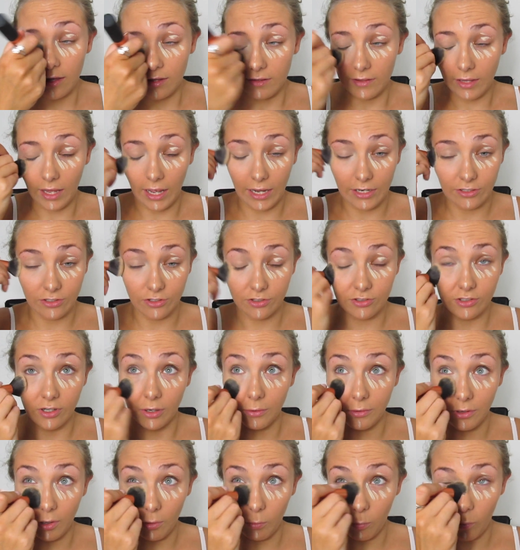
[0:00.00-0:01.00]
that I just
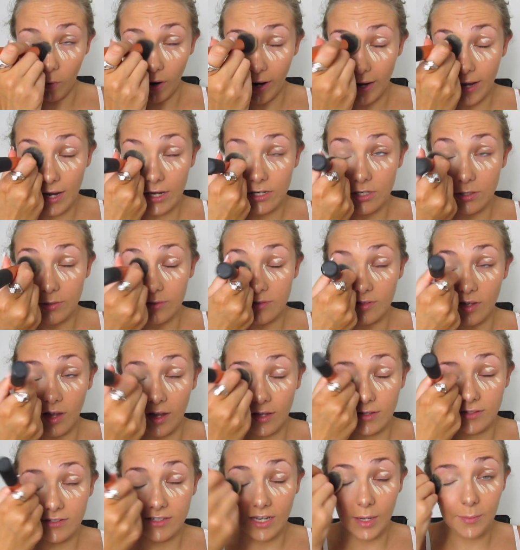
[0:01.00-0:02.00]
don't know why I do
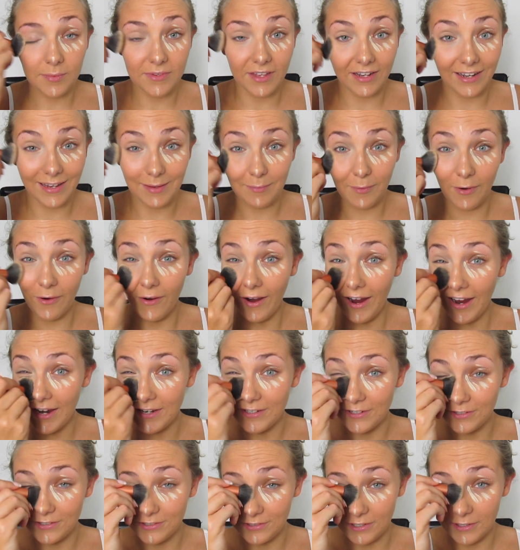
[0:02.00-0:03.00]
certain steps anymore. I
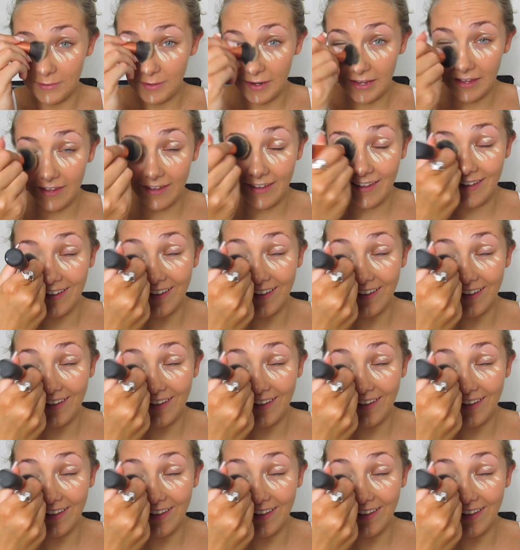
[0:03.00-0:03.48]
just do it.